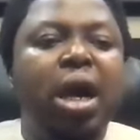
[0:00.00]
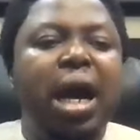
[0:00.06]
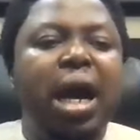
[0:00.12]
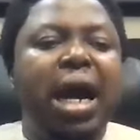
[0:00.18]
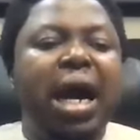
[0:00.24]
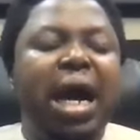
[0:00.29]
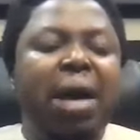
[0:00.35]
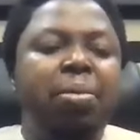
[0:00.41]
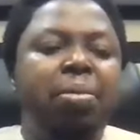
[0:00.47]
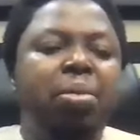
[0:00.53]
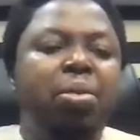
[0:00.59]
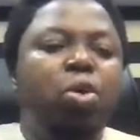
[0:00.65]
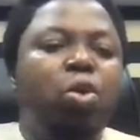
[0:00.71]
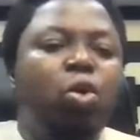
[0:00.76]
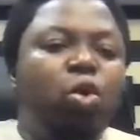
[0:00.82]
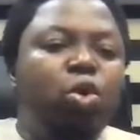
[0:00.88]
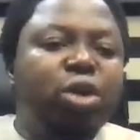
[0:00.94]
Can
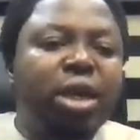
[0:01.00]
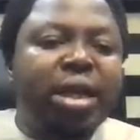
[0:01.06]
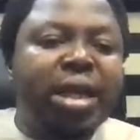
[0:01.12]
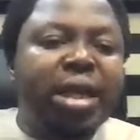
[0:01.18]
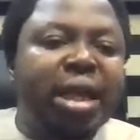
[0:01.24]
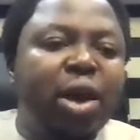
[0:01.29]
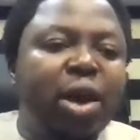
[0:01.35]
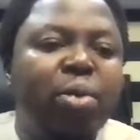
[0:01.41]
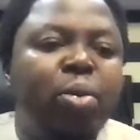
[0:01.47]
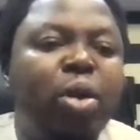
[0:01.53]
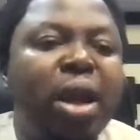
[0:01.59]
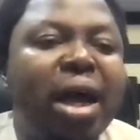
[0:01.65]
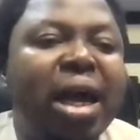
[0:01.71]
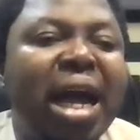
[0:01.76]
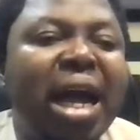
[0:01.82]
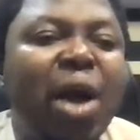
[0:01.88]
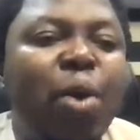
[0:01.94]

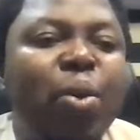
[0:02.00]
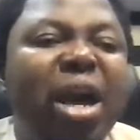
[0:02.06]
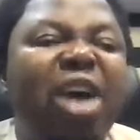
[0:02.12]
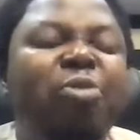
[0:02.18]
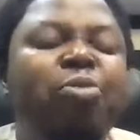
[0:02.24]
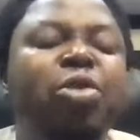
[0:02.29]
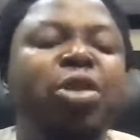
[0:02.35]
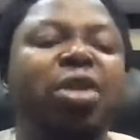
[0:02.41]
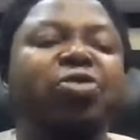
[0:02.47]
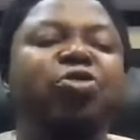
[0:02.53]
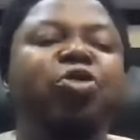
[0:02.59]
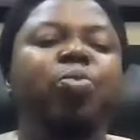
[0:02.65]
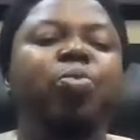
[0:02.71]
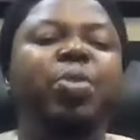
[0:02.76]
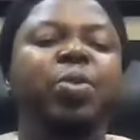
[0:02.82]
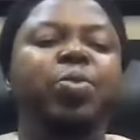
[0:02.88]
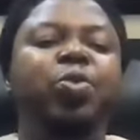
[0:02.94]
we have more than
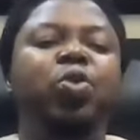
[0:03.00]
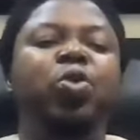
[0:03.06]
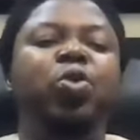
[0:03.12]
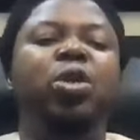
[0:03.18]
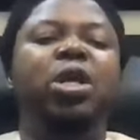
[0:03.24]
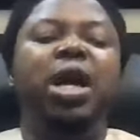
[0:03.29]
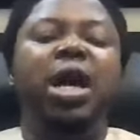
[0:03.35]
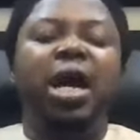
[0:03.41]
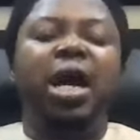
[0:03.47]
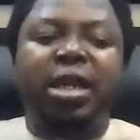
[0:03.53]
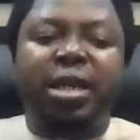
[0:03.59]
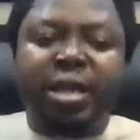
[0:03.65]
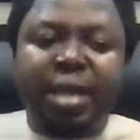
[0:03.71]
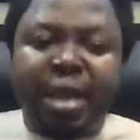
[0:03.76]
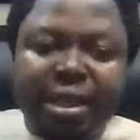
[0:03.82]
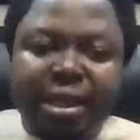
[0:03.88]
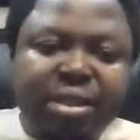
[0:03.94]
4 people?
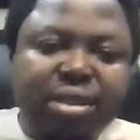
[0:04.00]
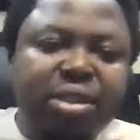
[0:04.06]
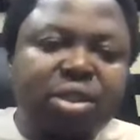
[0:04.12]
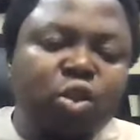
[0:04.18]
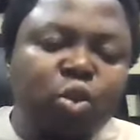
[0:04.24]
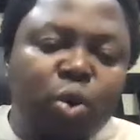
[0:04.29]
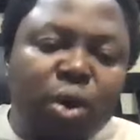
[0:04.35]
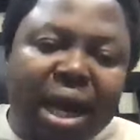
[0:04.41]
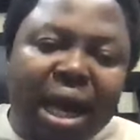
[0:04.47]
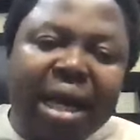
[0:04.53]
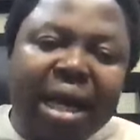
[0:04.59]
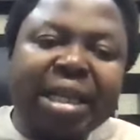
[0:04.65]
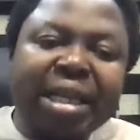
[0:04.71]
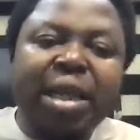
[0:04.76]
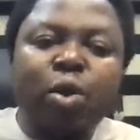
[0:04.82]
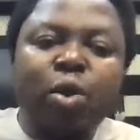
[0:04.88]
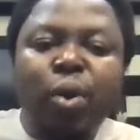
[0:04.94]
Yes, you can
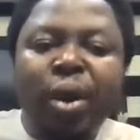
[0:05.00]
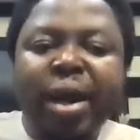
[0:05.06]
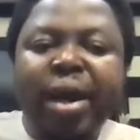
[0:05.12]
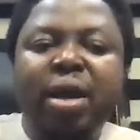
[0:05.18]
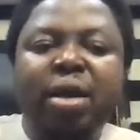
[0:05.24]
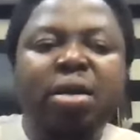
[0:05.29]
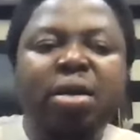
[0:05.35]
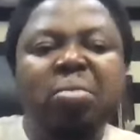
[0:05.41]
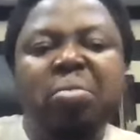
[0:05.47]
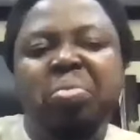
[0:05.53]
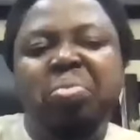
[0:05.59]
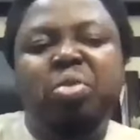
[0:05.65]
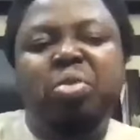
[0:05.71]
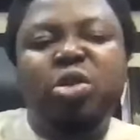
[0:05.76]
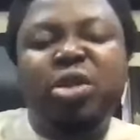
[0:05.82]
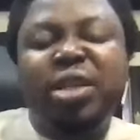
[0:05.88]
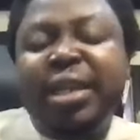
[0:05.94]
in a way,
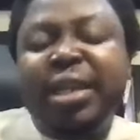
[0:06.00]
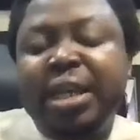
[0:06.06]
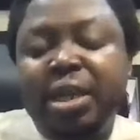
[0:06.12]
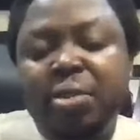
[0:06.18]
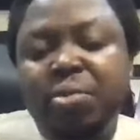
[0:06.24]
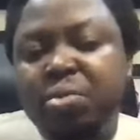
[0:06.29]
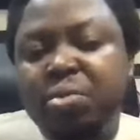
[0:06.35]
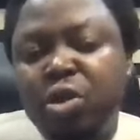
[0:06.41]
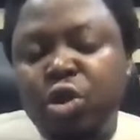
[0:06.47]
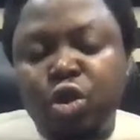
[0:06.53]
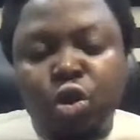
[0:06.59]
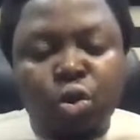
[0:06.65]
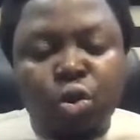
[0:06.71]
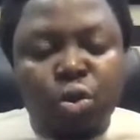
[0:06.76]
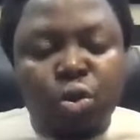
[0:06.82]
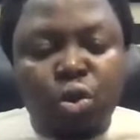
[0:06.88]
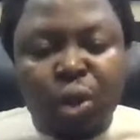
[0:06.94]
but really,
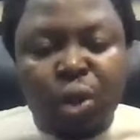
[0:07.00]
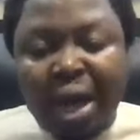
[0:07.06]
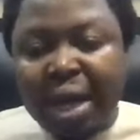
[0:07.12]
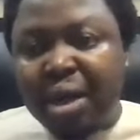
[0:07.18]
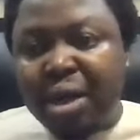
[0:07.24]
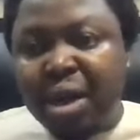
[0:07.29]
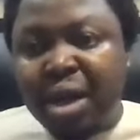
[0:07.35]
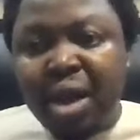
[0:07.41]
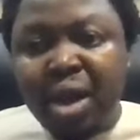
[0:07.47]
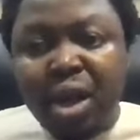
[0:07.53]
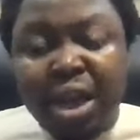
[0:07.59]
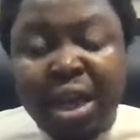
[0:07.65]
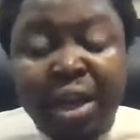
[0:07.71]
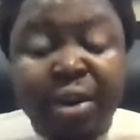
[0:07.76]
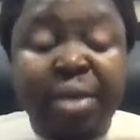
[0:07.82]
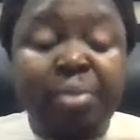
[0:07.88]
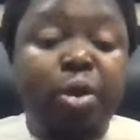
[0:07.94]
you can,
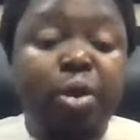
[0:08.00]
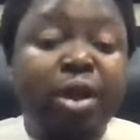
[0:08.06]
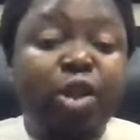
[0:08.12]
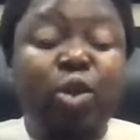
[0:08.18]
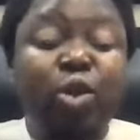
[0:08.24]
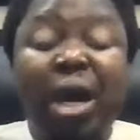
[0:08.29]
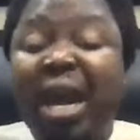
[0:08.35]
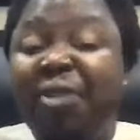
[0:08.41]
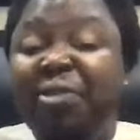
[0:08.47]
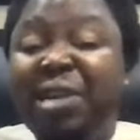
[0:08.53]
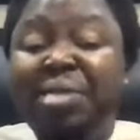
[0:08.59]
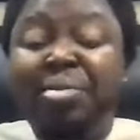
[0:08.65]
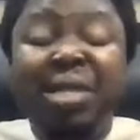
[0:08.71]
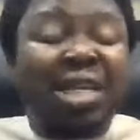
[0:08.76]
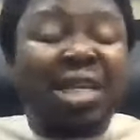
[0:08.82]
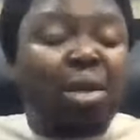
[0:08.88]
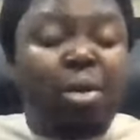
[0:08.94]
in Green Mondays, you can have
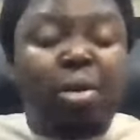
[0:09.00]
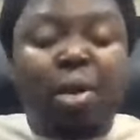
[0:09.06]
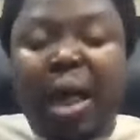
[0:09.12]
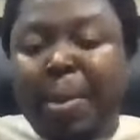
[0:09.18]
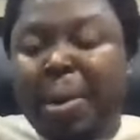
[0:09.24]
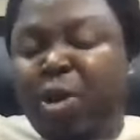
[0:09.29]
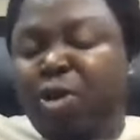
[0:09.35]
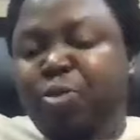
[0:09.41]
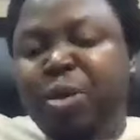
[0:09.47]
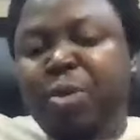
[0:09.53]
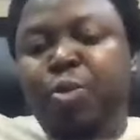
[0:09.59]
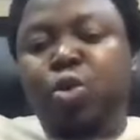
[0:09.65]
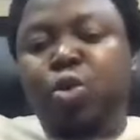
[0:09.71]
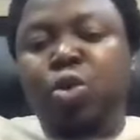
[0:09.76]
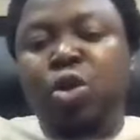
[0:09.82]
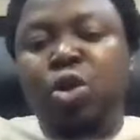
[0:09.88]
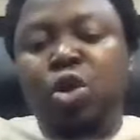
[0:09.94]
limited amount of
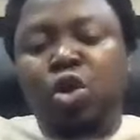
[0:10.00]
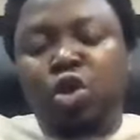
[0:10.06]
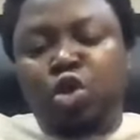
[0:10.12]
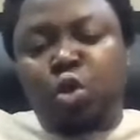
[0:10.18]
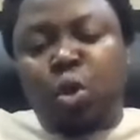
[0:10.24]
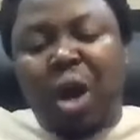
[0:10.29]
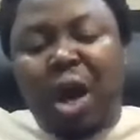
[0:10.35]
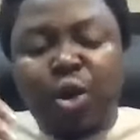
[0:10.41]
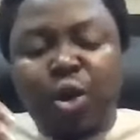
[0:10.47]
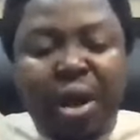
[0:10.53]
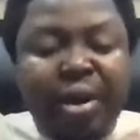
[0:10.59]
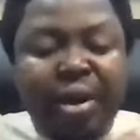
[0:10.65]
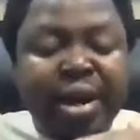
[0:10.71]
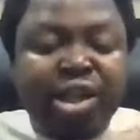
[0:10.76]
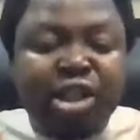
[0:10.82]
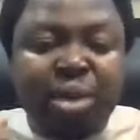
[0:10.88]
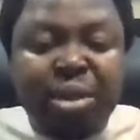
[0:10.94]
people. So how you
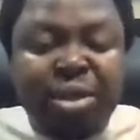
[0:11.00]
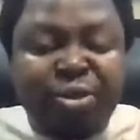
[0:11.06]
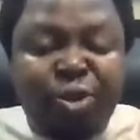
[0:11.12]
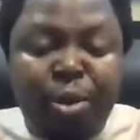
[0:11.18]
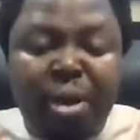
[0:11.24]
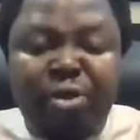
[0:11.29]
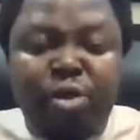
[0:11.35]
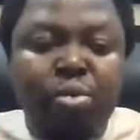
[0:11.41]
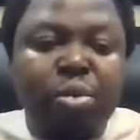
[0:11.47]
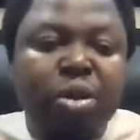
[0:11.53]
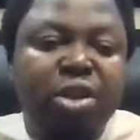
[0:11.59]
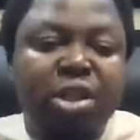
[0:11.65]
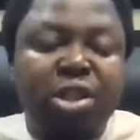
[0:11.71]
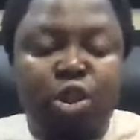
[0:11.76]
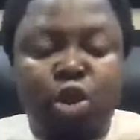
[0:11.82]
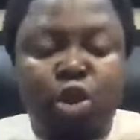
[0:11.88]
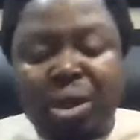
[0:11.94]
arrange them in the 4x4
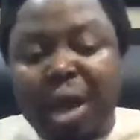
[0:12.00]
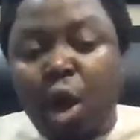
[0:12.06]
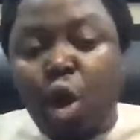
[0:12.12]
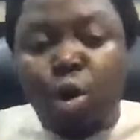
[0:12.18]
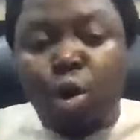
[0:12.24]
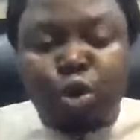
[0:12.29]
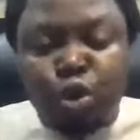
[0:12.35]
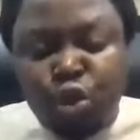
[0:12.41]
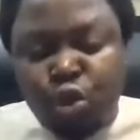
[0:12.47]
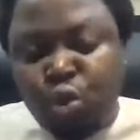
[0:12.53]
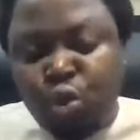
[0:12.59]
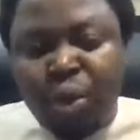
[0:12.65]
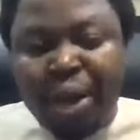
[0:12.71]
matrix is now up to you.